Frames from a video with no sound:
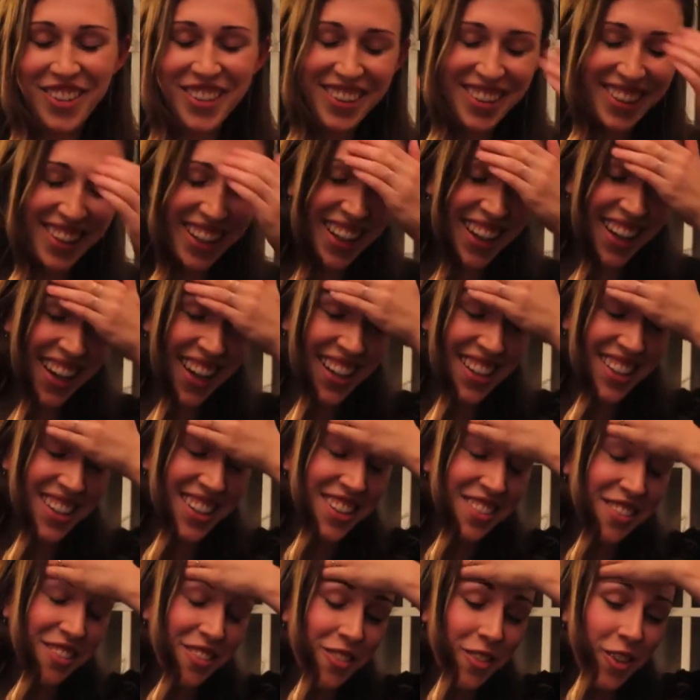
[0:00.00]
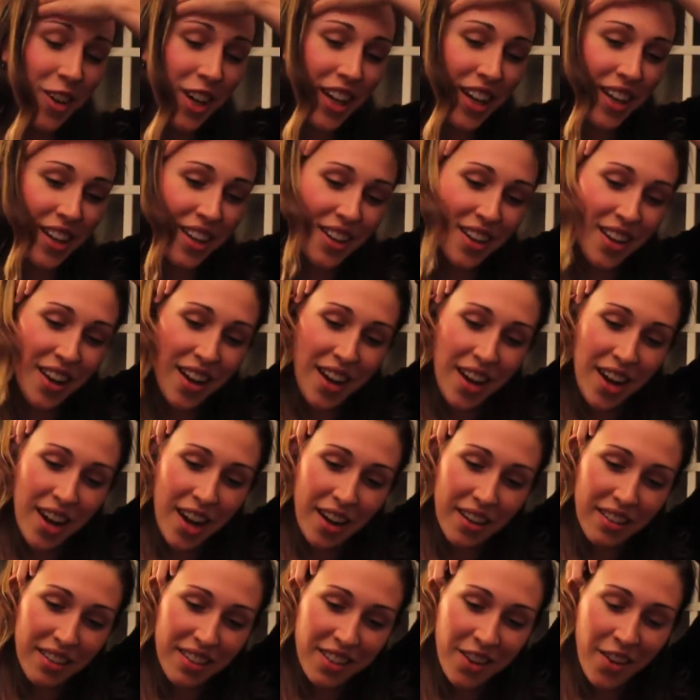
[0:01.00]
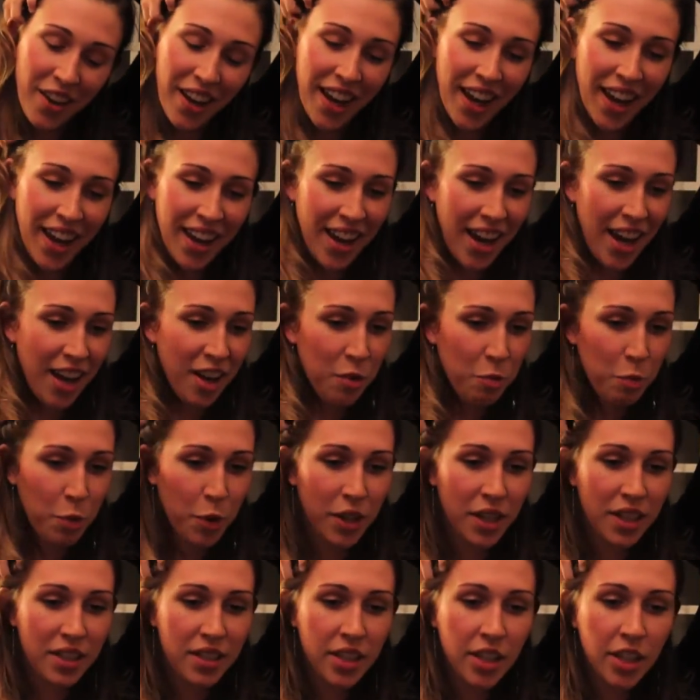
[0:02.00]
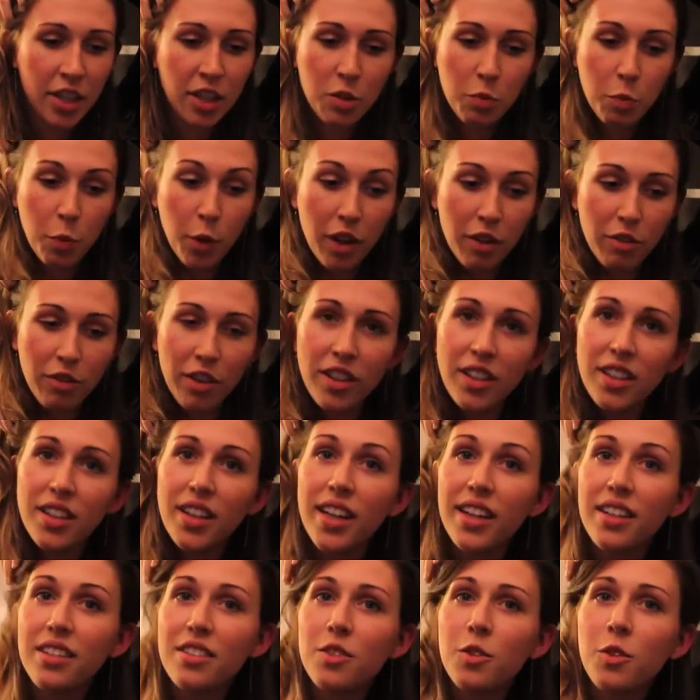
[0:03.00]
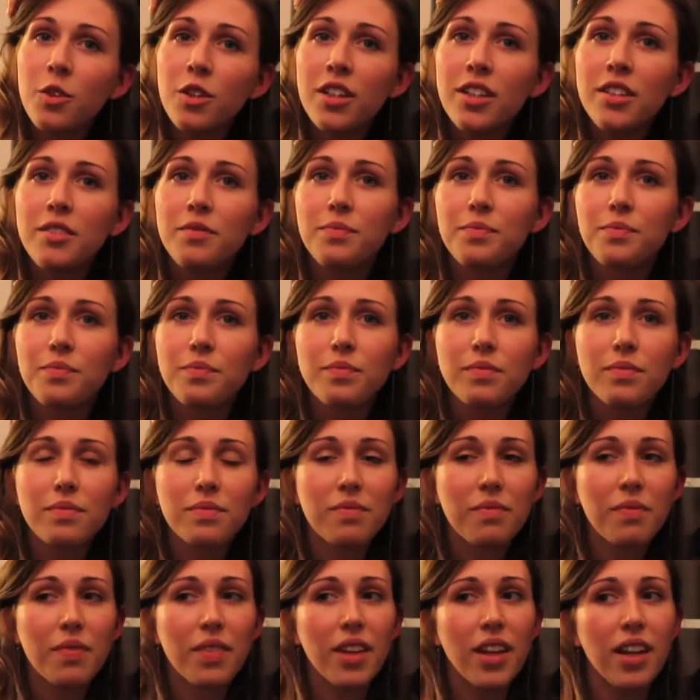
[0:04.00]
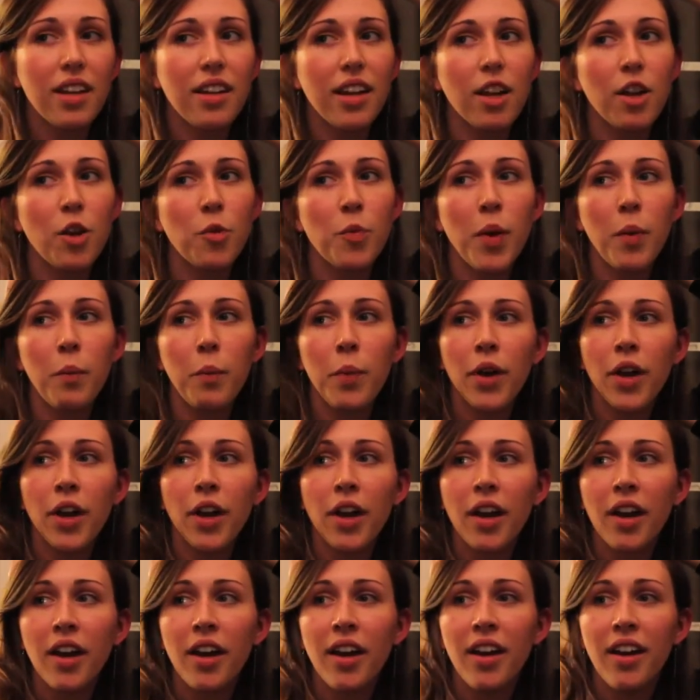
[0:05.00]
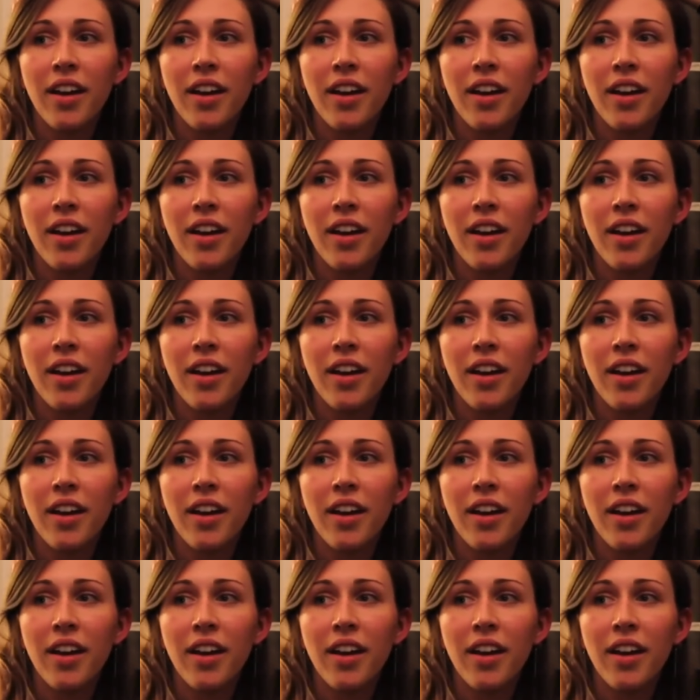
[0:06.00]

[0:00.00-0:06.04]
I guess when, I had a pretty serious boyfriend in high school, and I remember